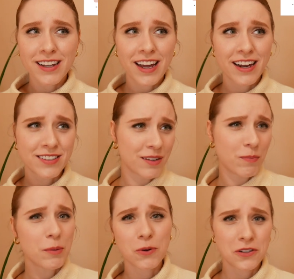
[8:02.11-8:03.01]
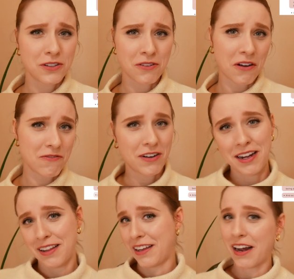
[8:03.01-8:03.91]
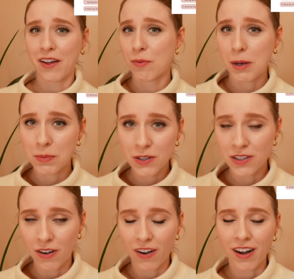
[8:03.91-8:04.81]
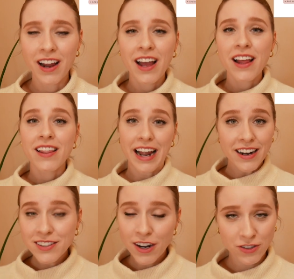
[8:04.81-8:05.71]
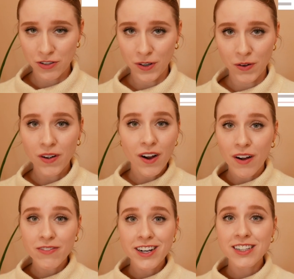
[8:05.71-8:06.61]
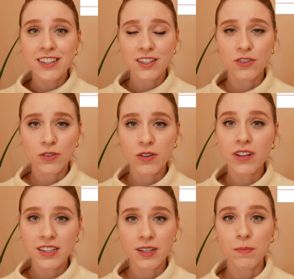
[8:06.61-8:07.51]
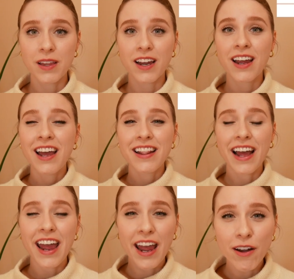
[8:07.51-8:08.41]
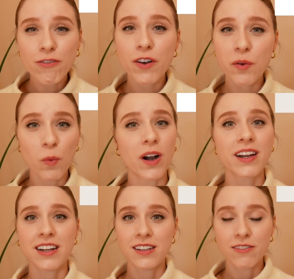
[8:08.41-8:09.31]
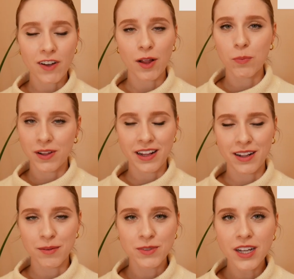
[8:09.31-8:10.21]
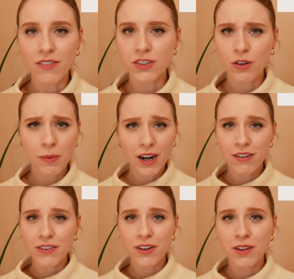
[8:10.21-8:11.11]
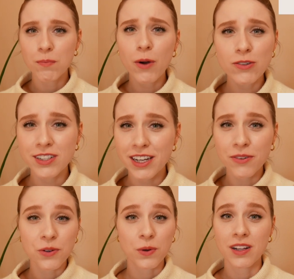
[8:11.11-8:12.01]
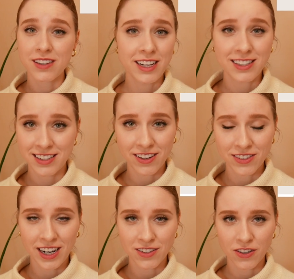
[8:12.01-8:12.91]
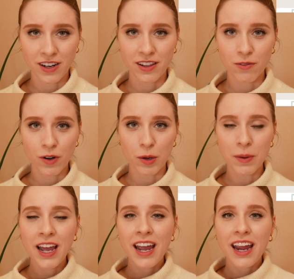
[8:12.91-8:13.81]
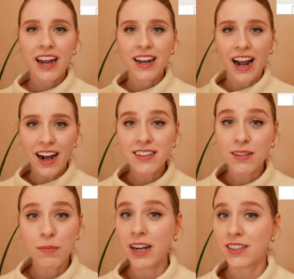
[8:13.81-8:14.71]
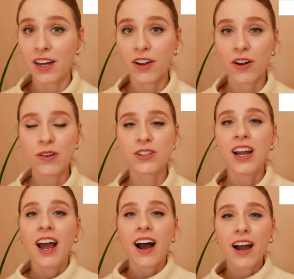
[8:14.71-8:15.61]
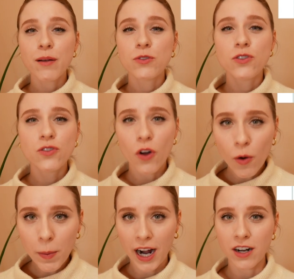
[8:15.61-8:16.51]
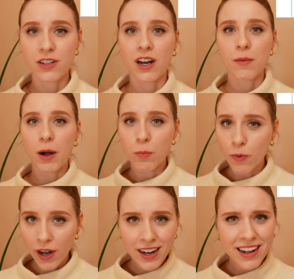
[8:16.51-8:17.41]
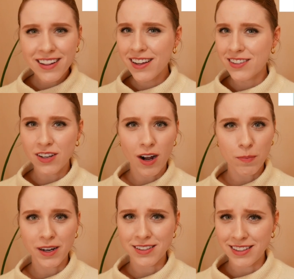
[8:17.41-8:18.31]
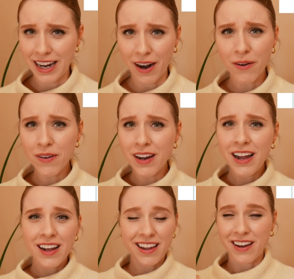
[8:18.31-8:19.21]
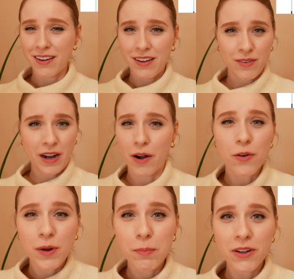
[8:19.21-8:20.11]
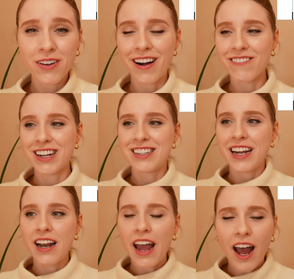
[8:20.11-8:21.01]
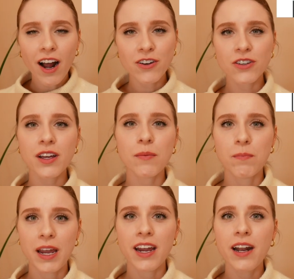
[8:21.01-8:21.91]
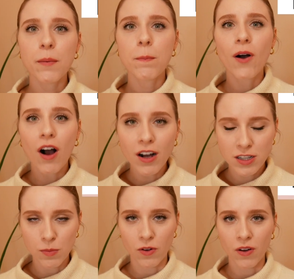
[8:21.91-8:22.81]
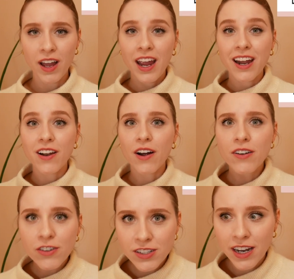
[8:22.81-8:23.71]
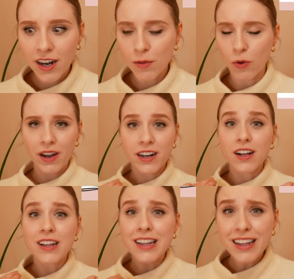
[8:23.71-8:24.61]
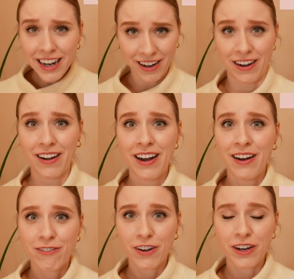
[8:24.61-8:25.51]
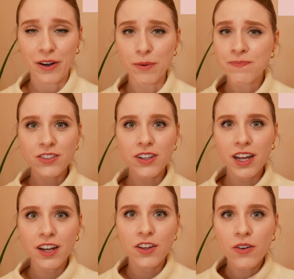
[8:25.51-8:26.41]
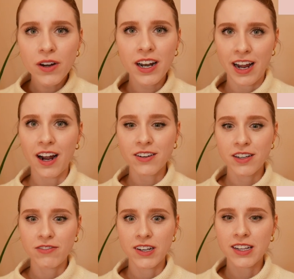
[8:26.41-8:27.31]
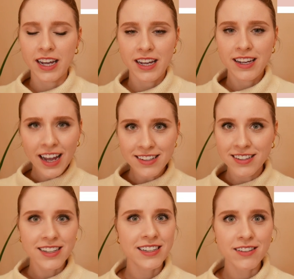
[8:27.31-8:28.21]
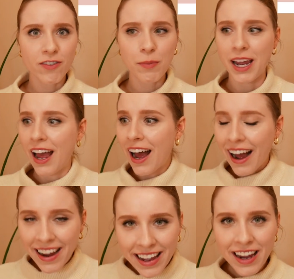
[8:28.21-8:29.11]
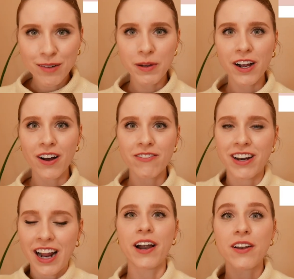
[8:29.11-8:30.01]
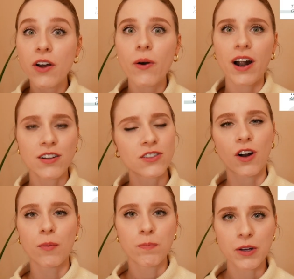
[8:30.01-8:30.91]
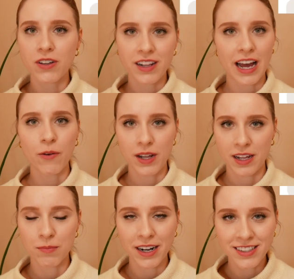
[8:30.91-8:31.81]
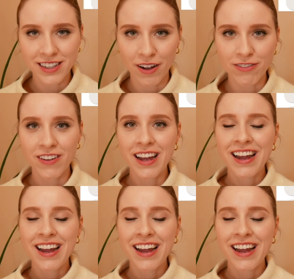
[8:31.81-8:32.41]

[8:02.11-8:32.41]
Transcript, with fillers: like some people are just confident and then other people just aren't. That is not true. Confidence is truly something that everyone can develop within themselves, no matter if you're the most skilled or the least skilled dancer in the room. And as a mindset coach, I am so passionate about breaking these topics down, like how do we build confidence and actually making it possible and understandable and clear for you so that you can actually feel like, yes, this is for me. I can be confident. I know how to start building that within myself.